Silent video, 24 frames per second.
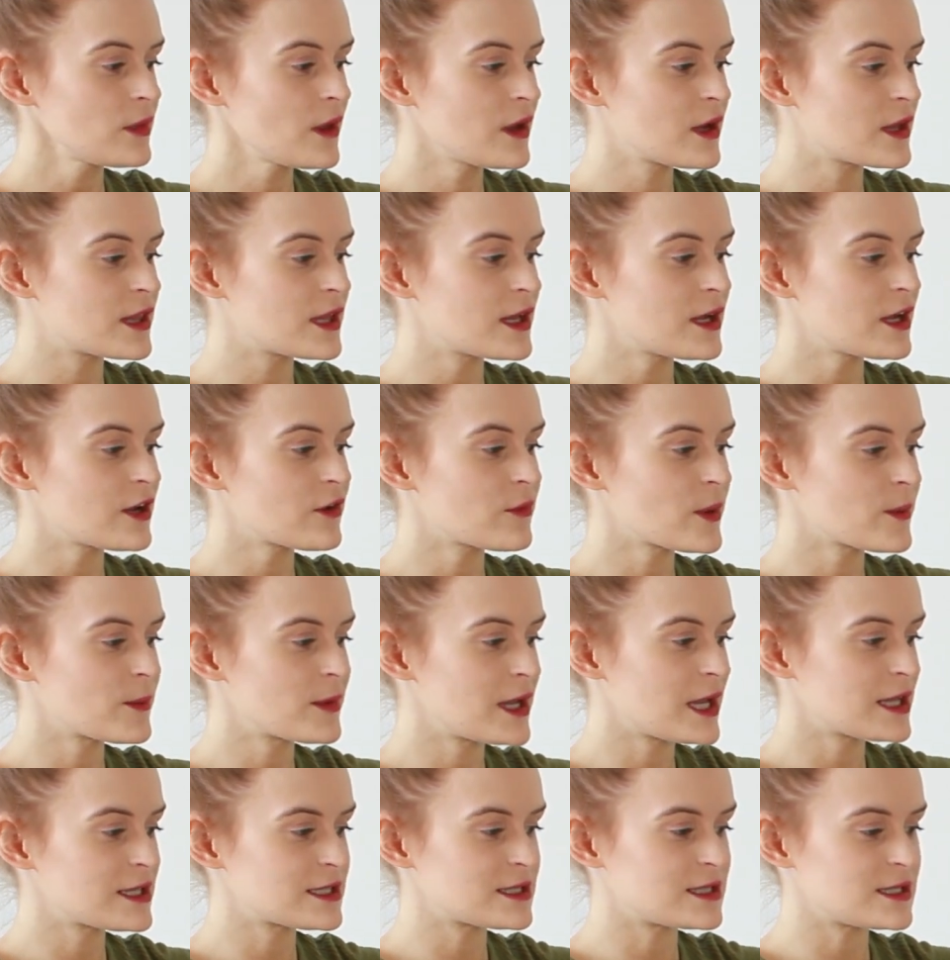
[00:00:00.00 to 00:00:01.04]
I think I remember
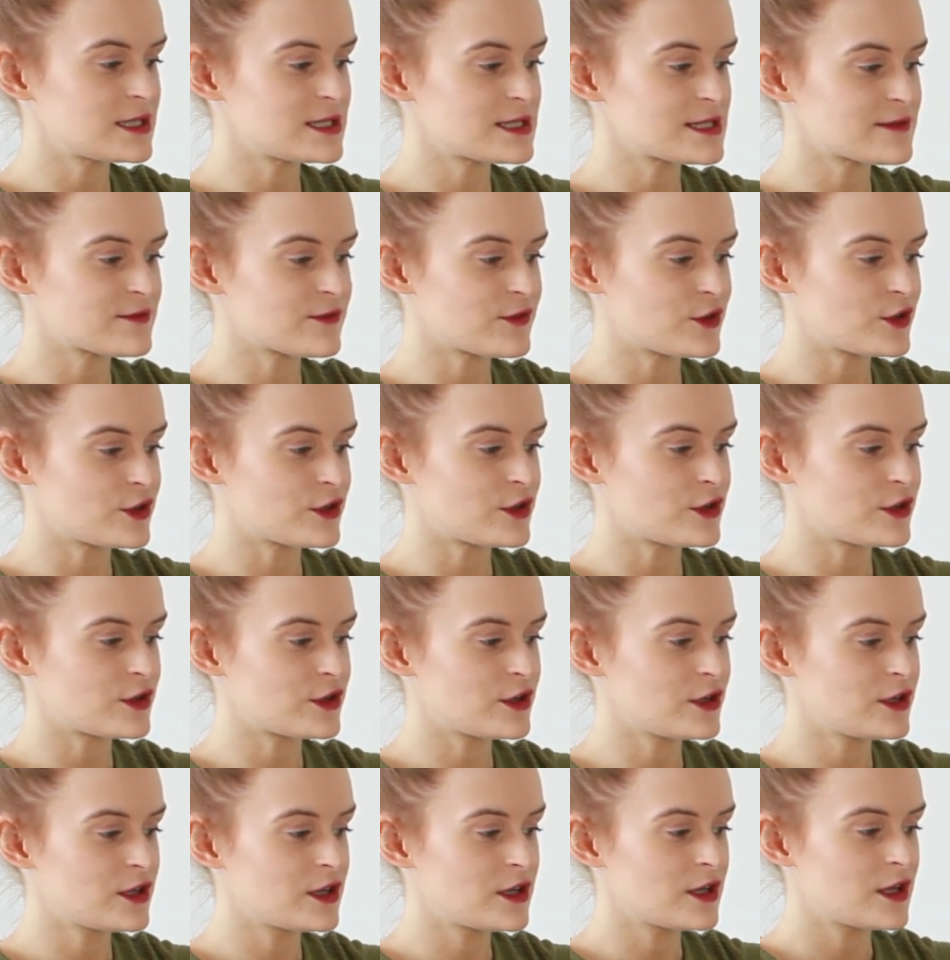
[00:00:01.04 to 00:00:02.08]
getting these
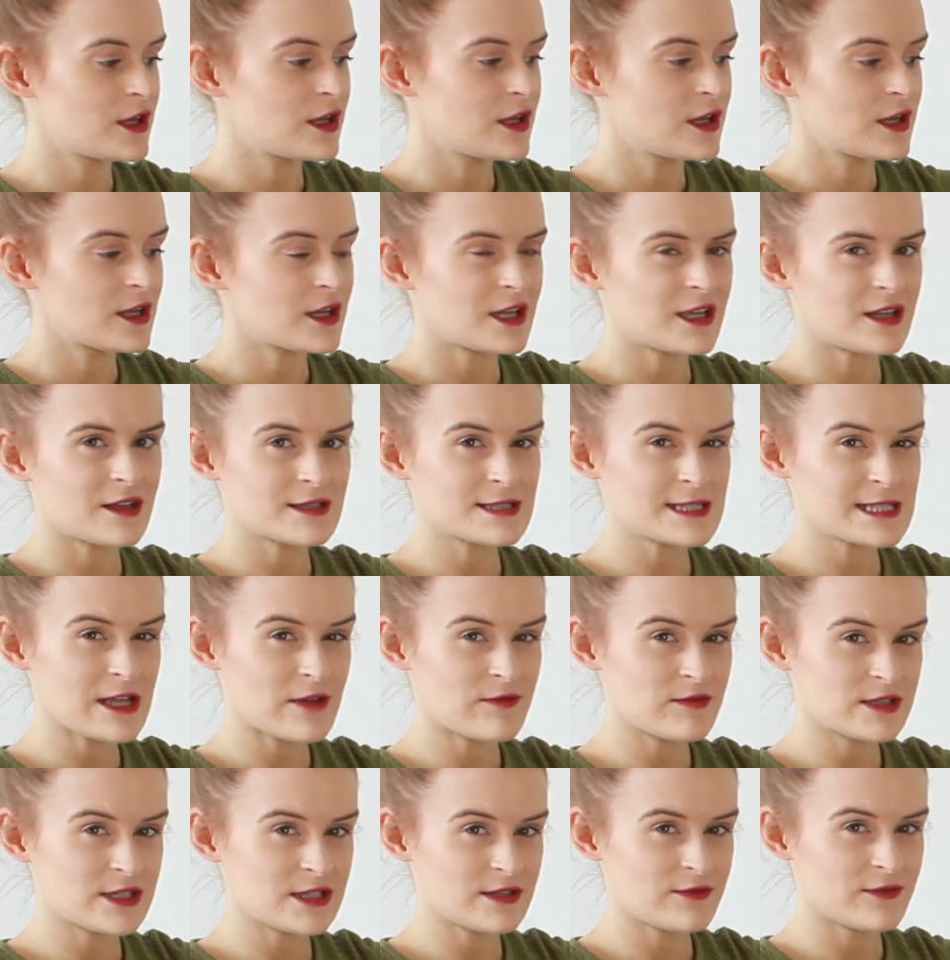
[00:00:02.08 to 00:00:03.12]
for either
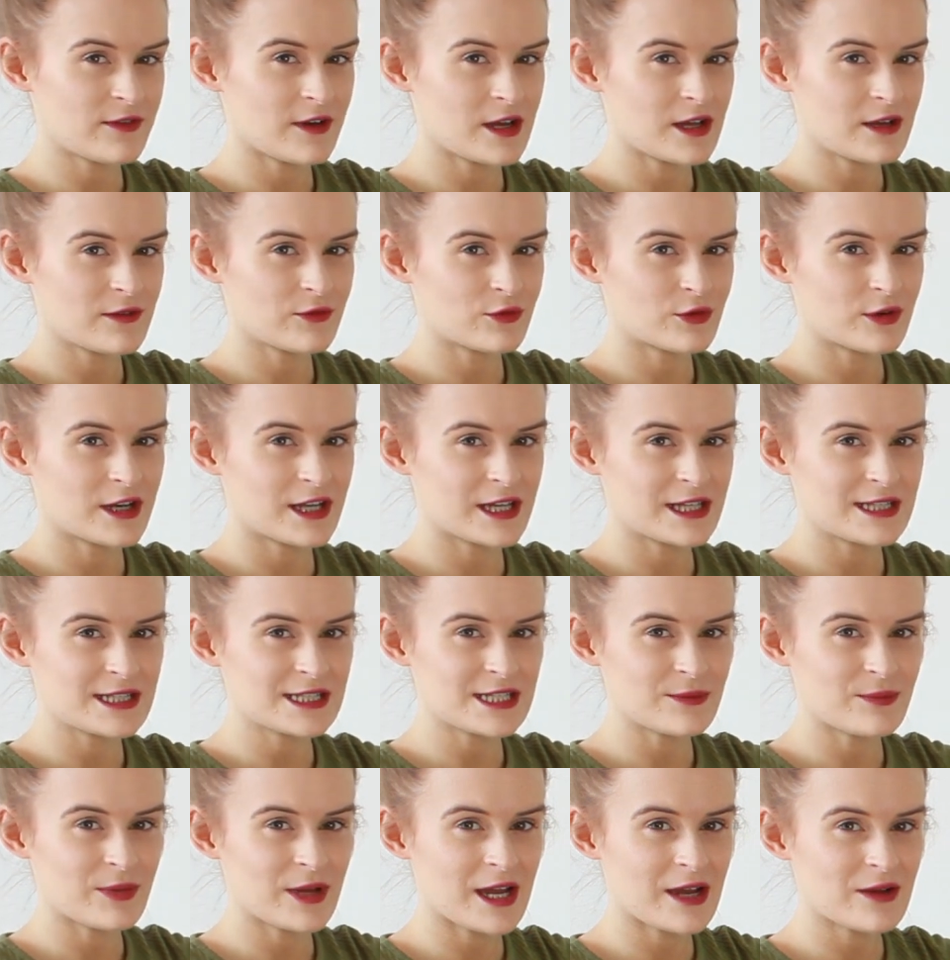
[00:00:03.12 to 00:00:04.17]
£75 or
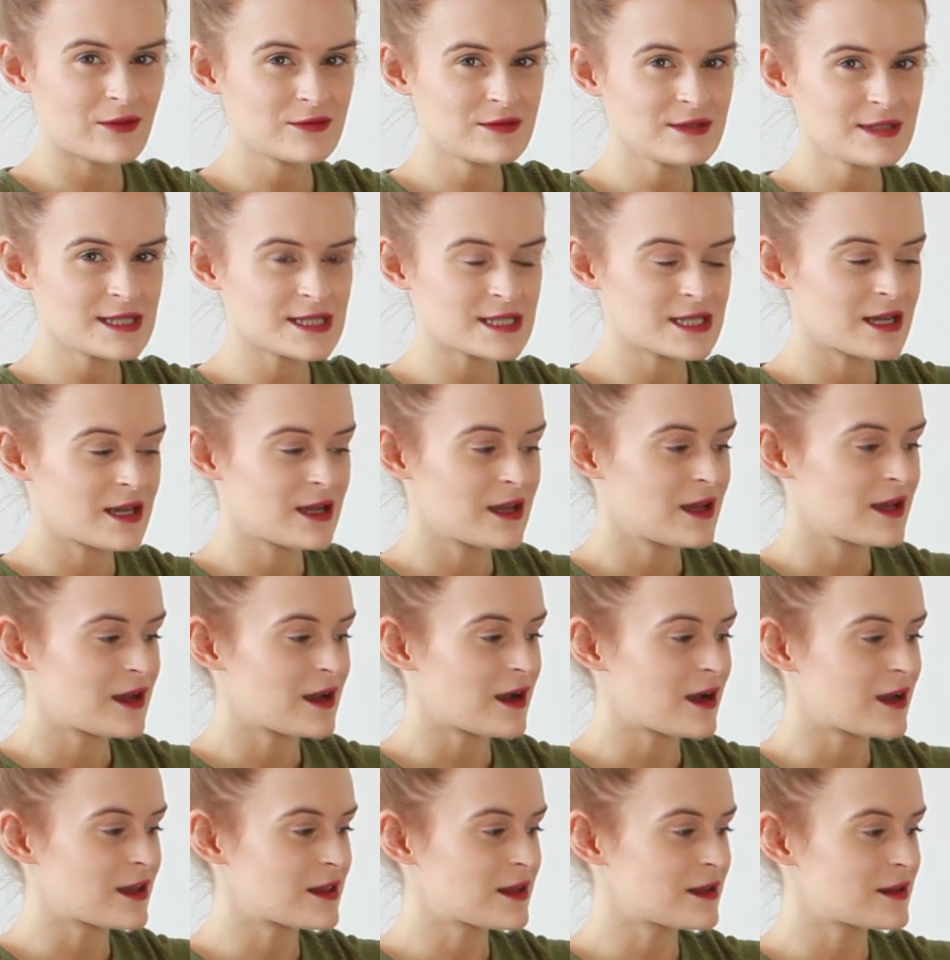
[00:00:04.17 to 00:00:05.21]
£90.
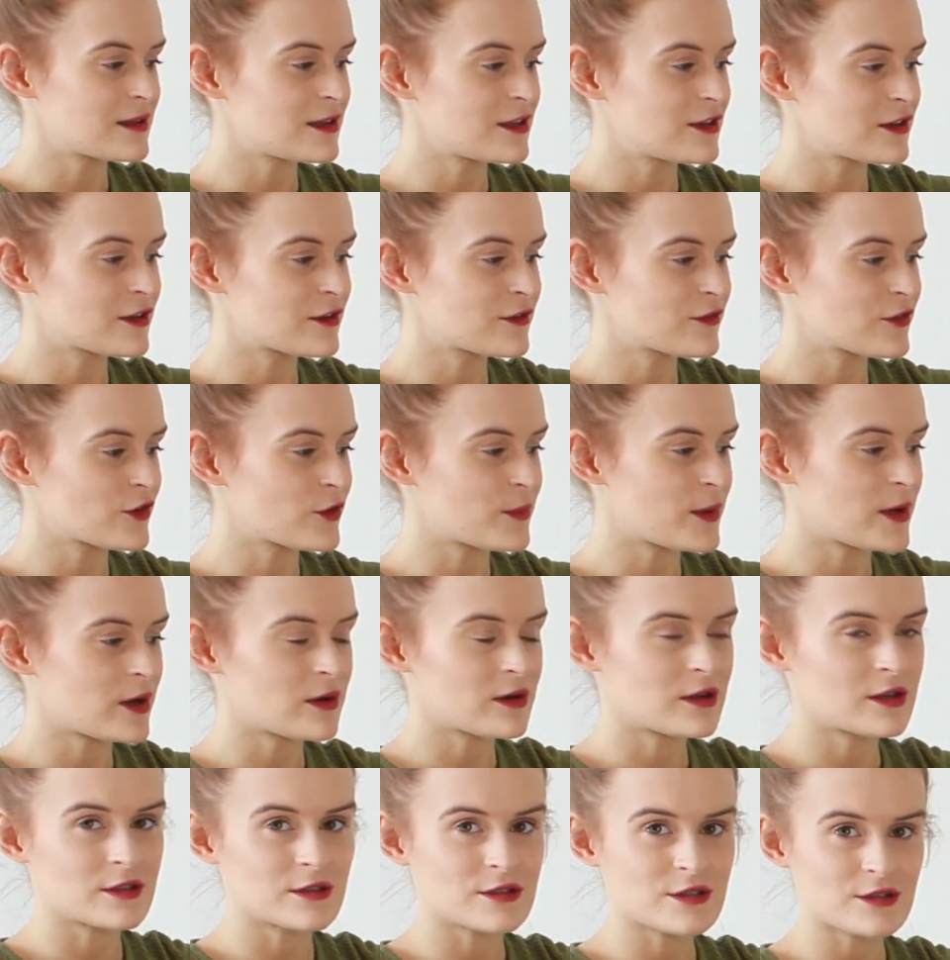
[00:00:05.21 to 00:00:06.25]
I think they go for
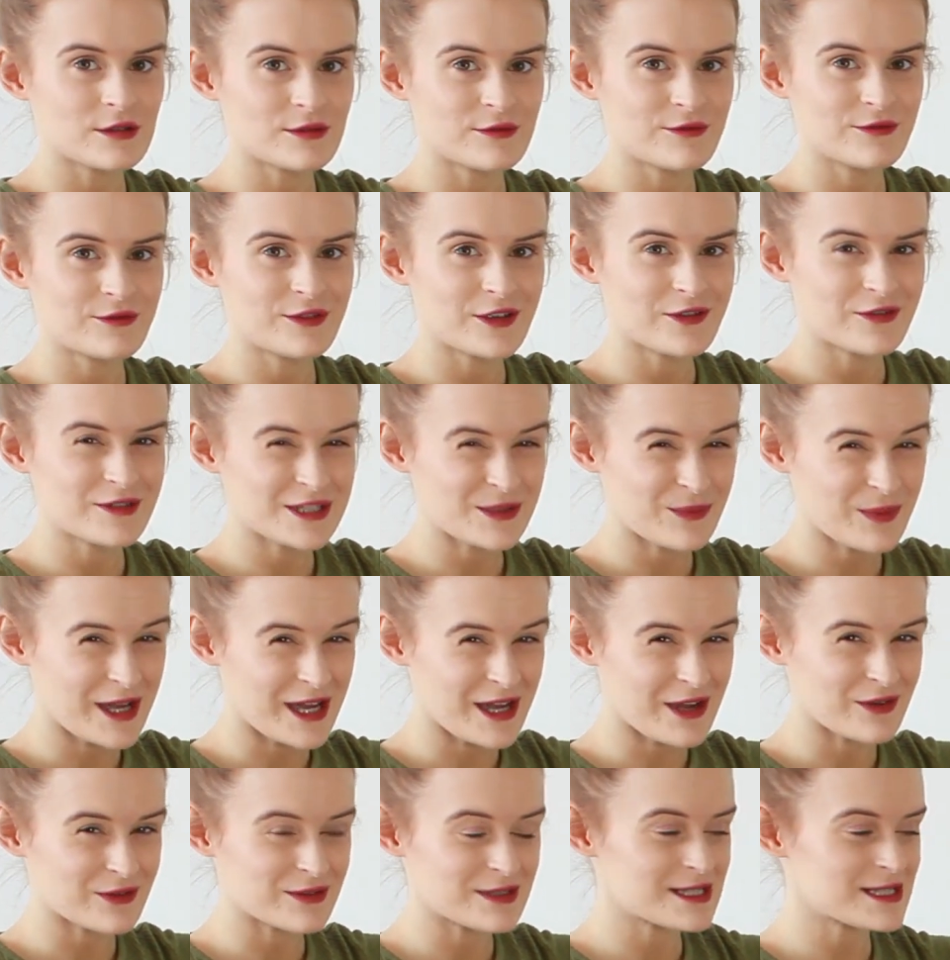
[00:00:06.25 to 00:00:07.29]
about
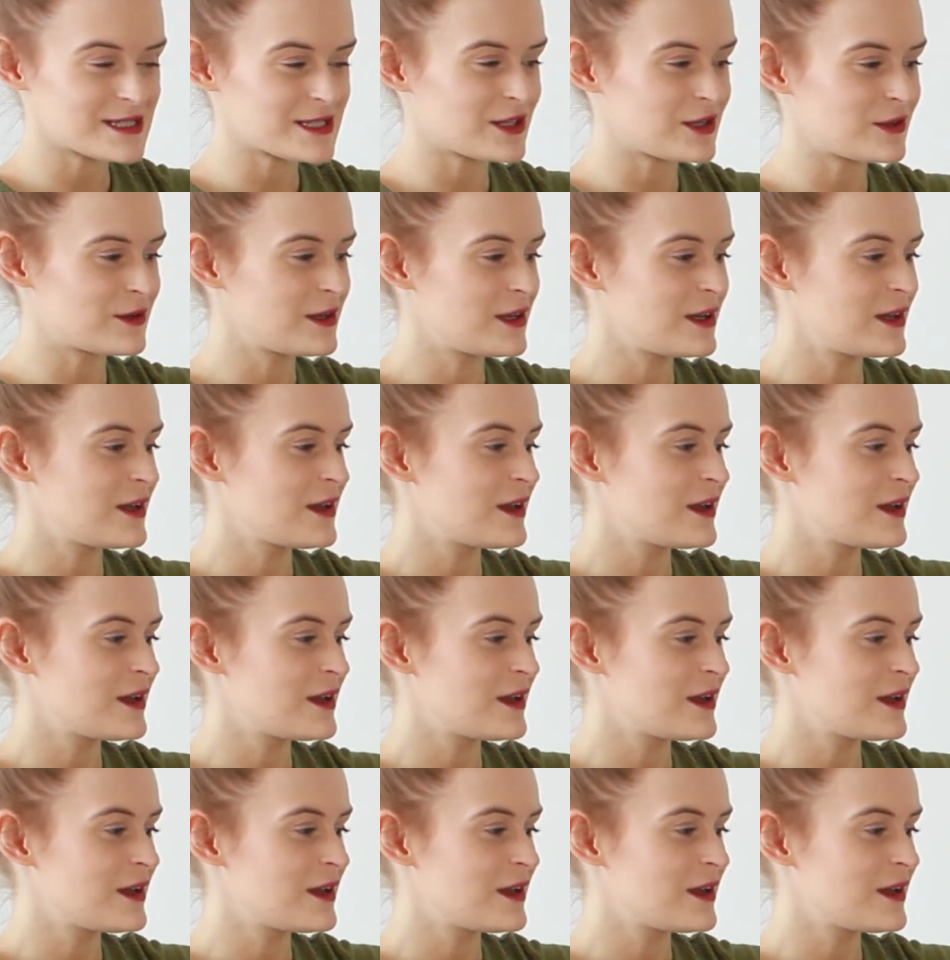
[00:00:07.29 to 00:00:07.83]
£150, so